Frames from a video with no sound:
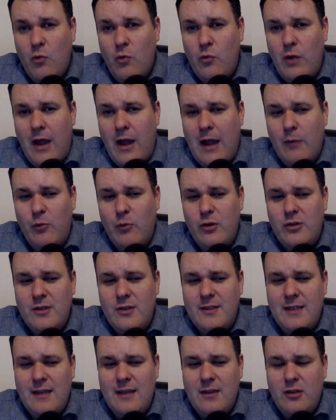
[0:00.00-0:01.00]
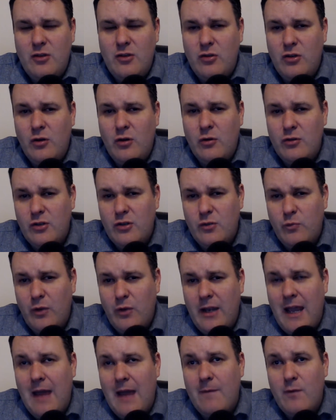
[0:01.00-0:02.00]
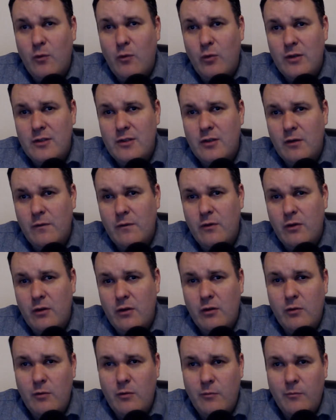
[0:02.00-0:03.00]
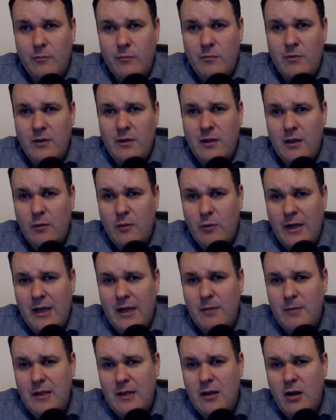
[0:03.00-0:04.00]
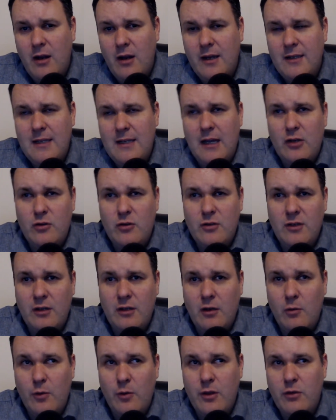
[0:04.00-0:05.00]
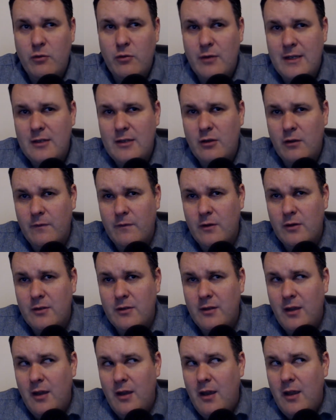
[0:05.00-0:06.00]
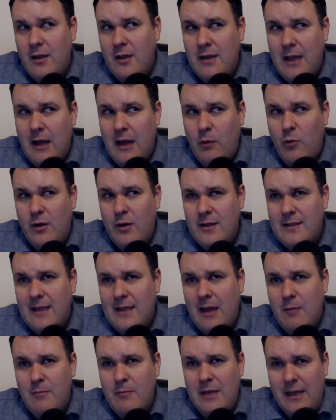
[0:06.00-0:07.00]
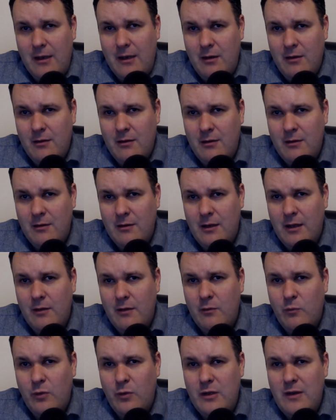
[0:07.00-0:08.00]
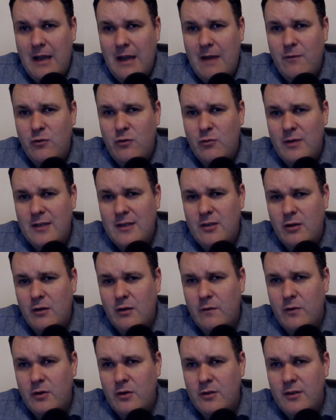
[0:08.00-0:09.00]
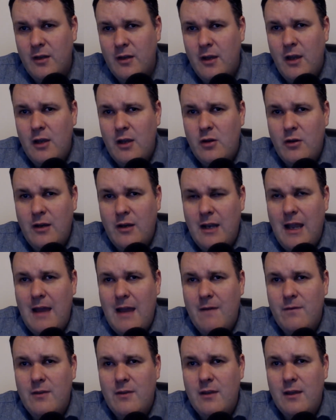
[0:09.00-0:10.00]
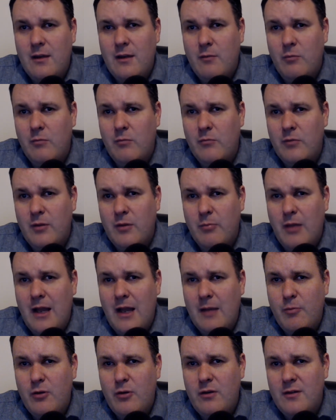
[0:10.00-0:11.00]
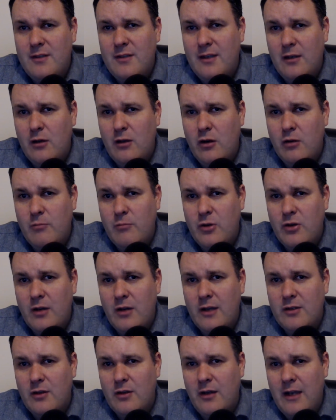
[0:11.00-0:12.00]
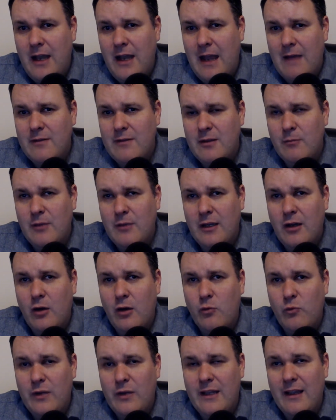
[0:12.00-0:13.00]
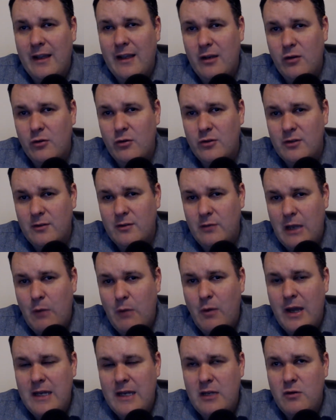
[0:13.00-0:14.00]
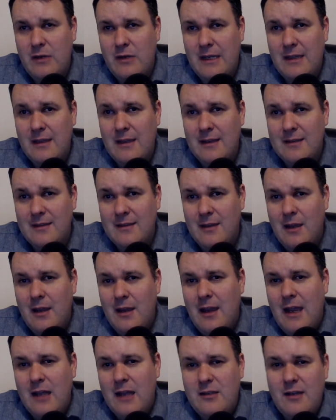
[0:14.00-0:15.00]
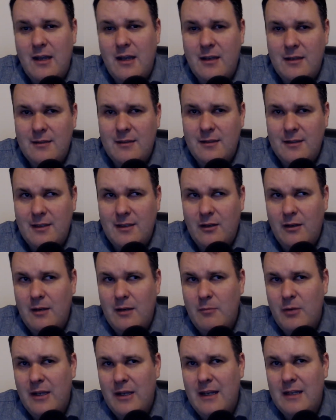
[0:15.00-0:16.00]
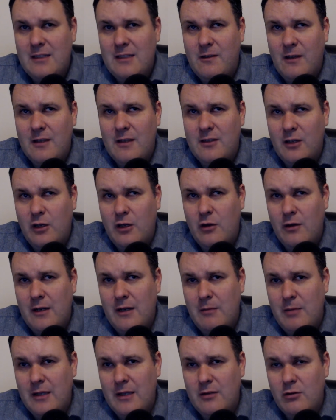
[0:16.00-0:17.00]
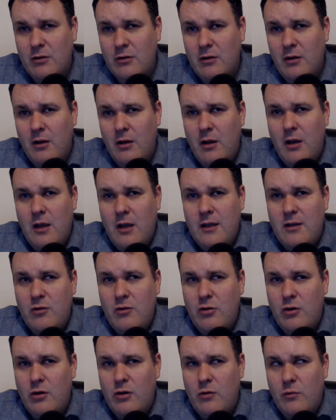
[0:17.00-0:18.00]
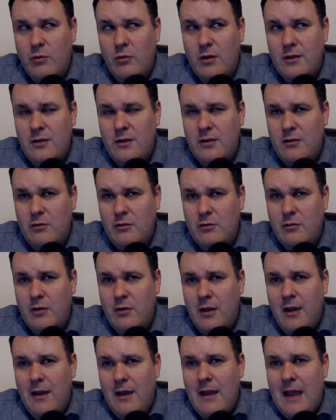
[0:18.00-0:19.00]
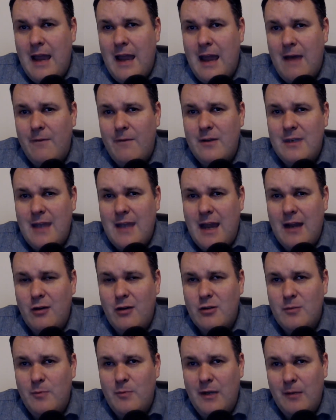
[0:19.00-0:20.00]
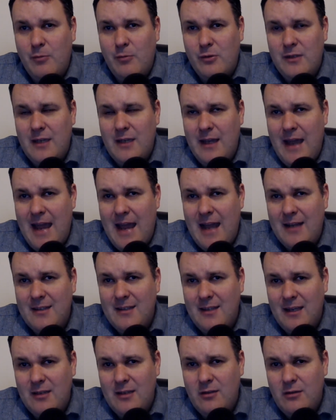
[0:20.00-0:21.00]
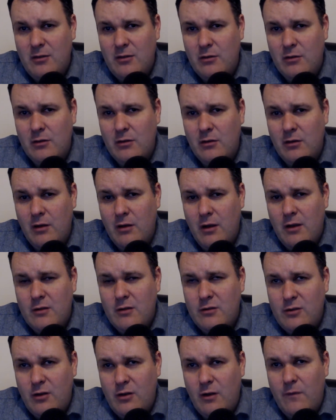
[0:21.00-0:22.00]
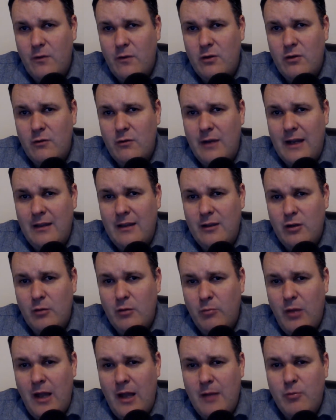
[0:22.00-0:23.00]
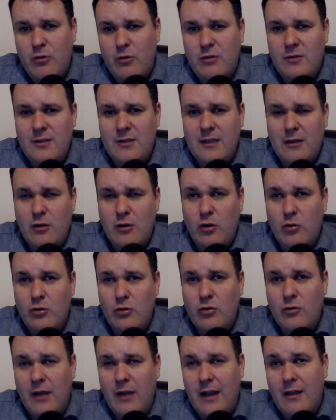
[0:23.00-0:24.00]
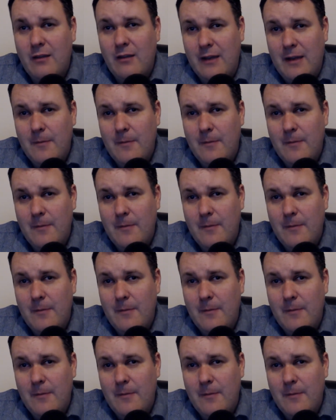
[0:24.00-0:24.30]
I would just say that you don't just want to have the one server though. The recommended architecture is to go with 3 servers. Now, what does that mean? When you have 3 servers, you're going to have the block producing node, but you're also going to have something called relay nodes. Now, why do you need this? It's not necessary, but it's a security measure. You don't want to have attackers be able to access your server directly, your block producing node directly.